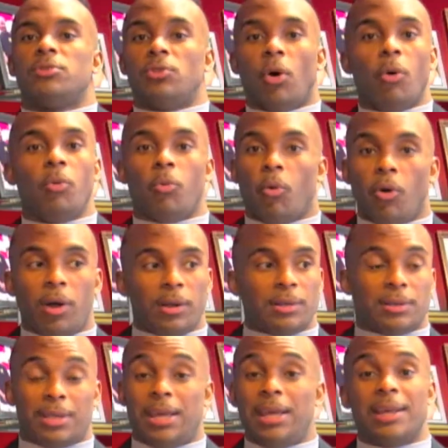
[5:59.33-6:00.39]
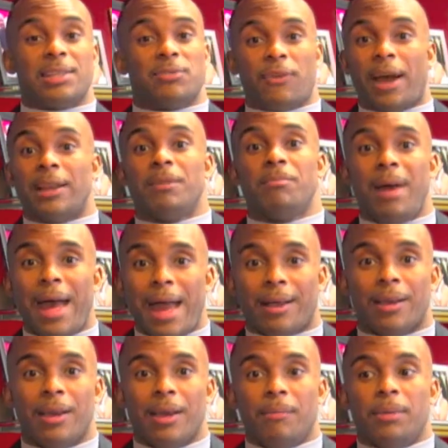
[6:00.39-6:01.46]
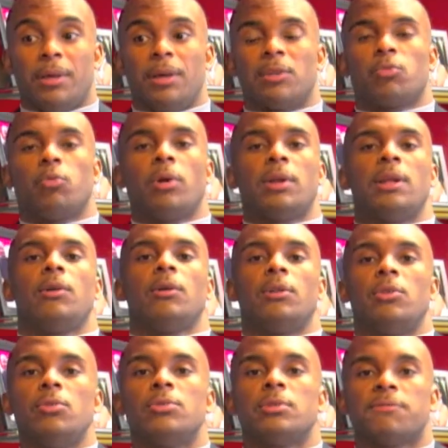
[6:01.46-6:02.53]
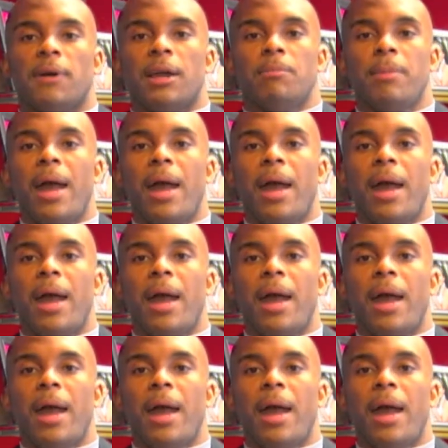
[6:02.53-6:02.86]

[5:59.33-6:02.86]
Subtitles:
don't want kids fighting back. Because what are they going to use to fight